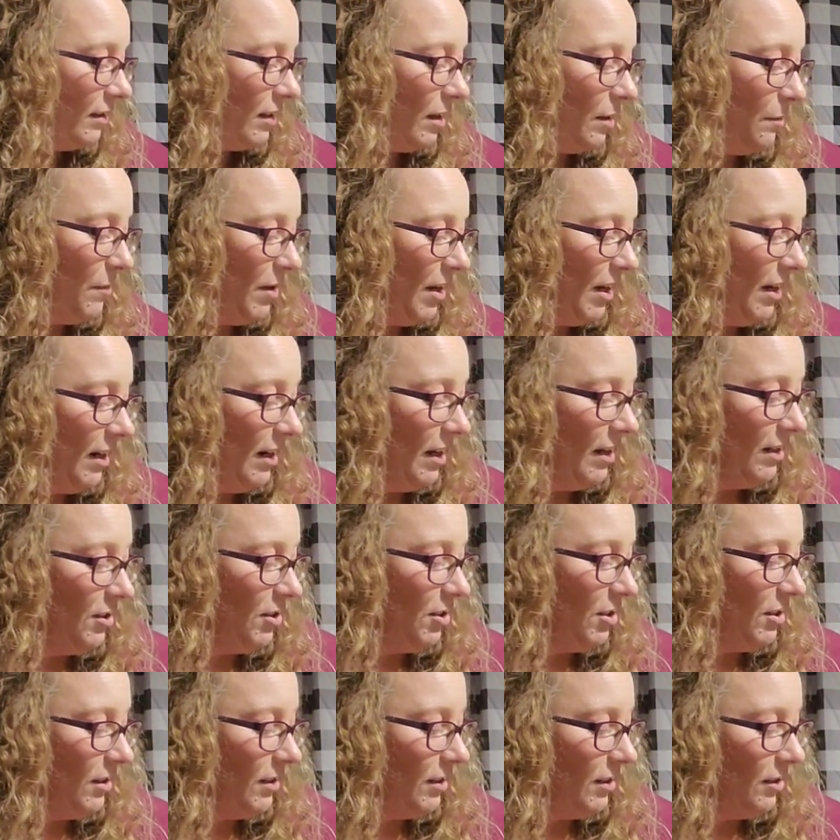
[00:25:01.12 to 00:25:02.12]
I mean,
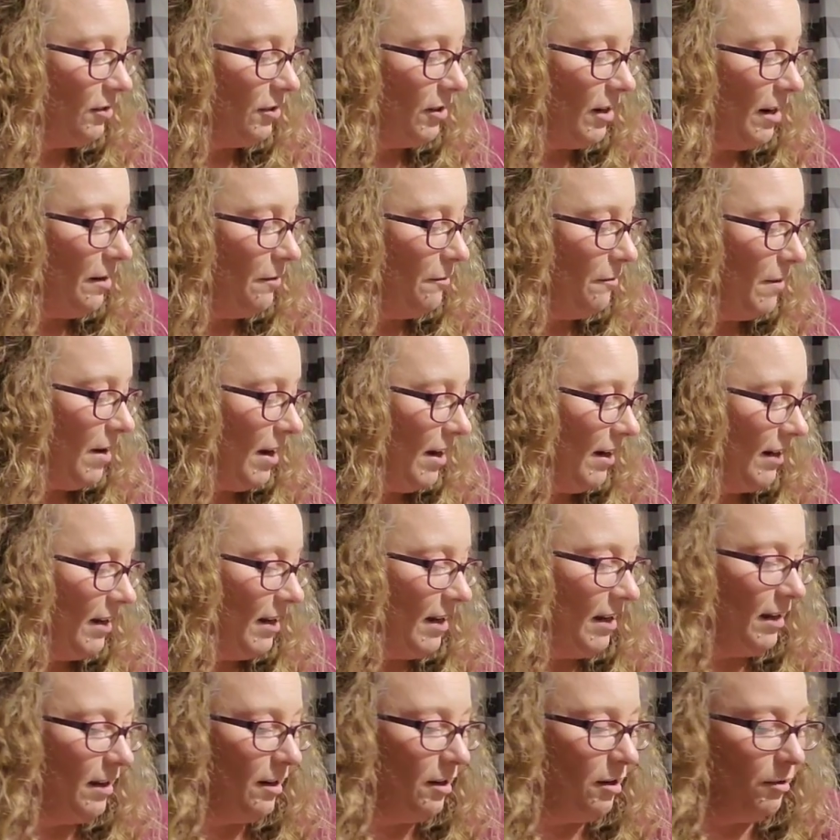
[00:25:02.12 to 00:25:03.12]
it's just a great way to
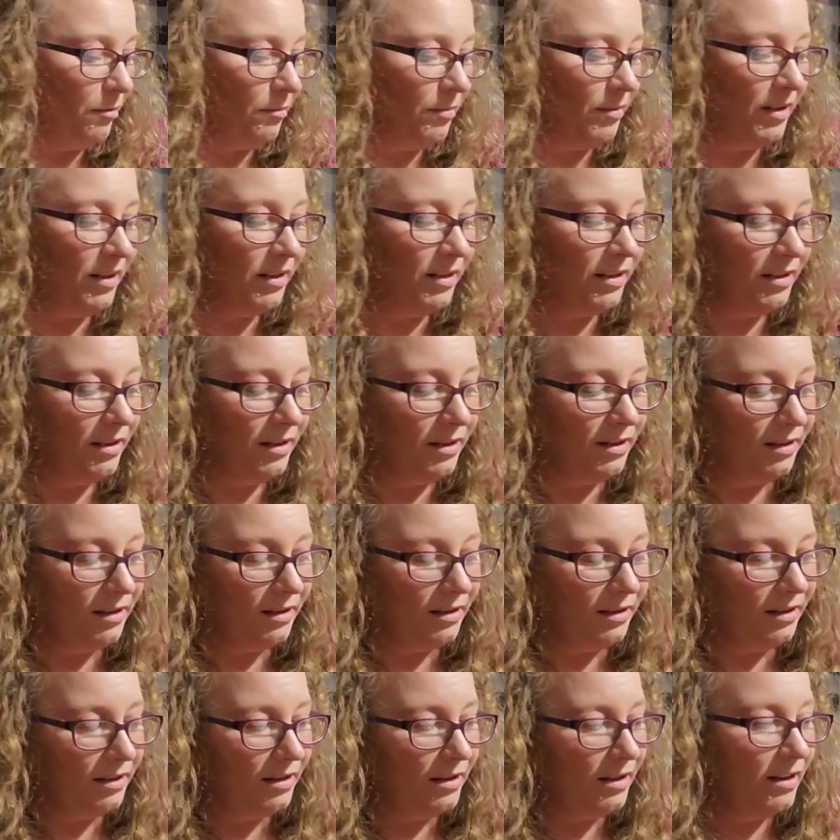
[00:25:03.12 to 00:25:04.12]
help
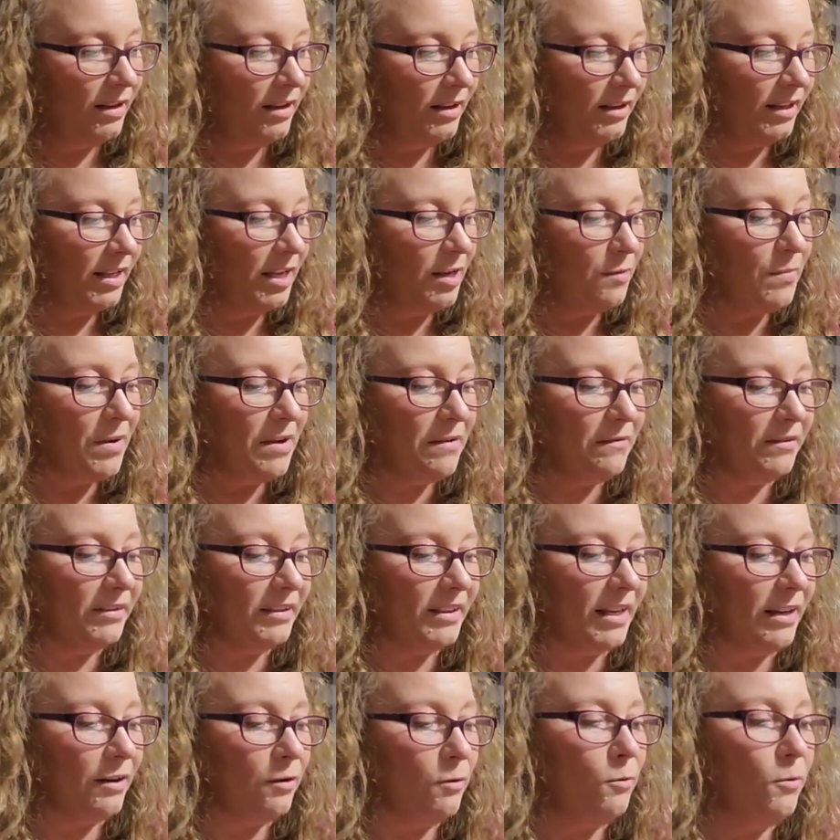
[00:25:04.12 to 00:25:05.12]
keep
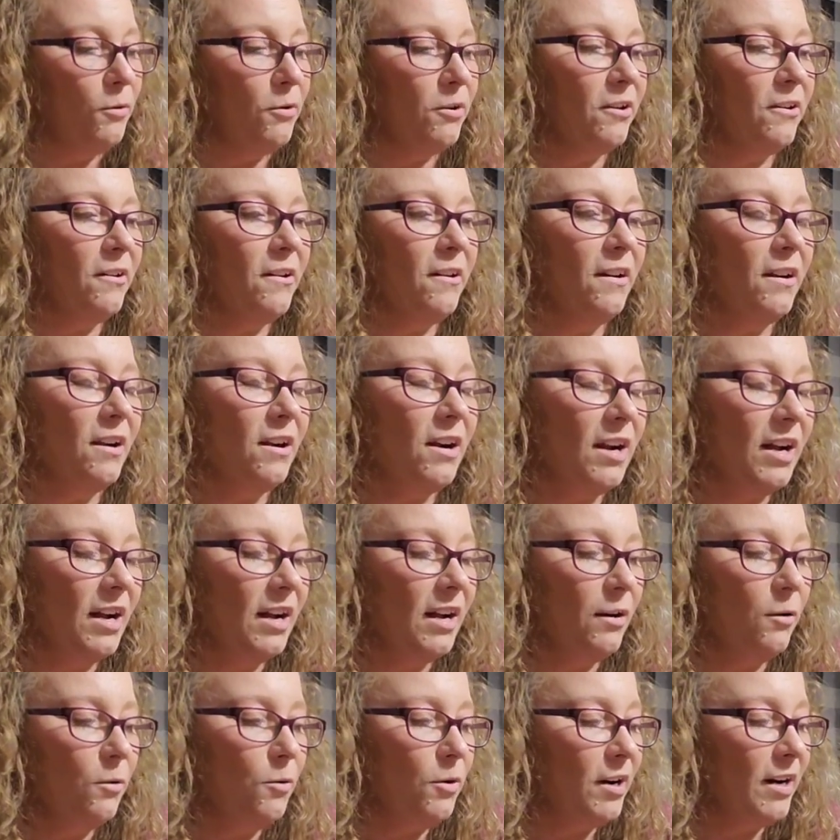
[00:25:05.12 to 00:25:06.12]
everything
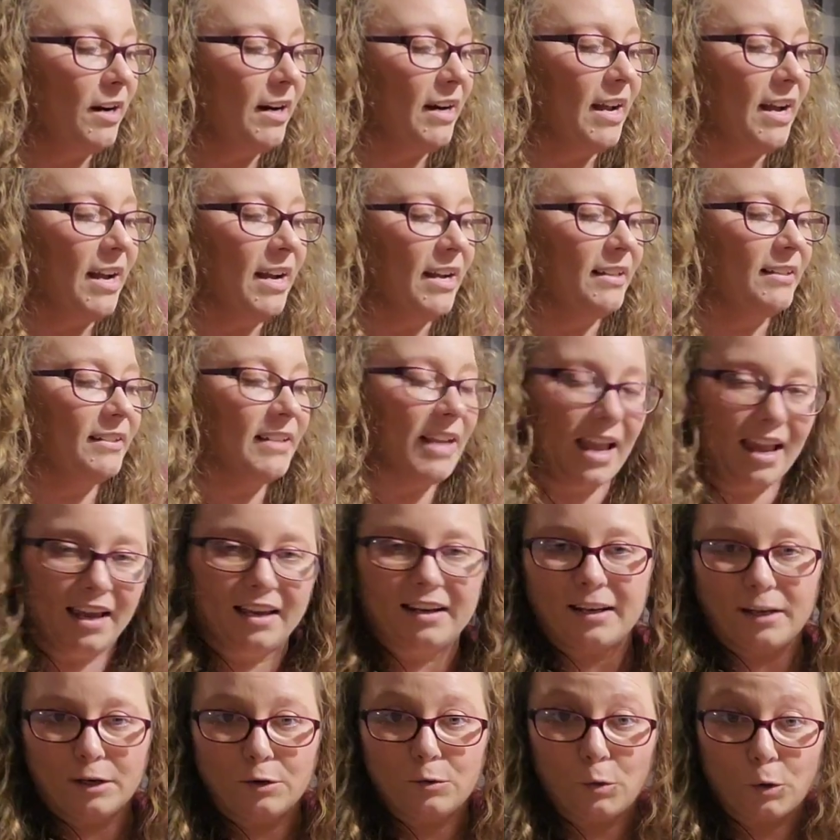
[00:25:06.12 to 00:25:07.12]
organized
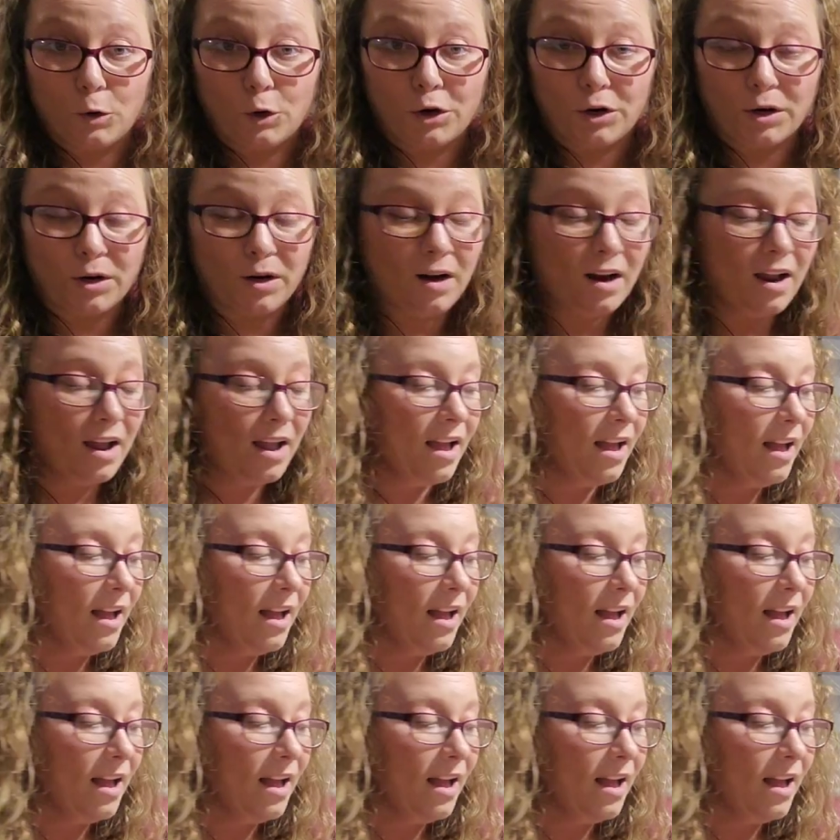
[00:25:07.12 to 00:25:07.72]
and in order.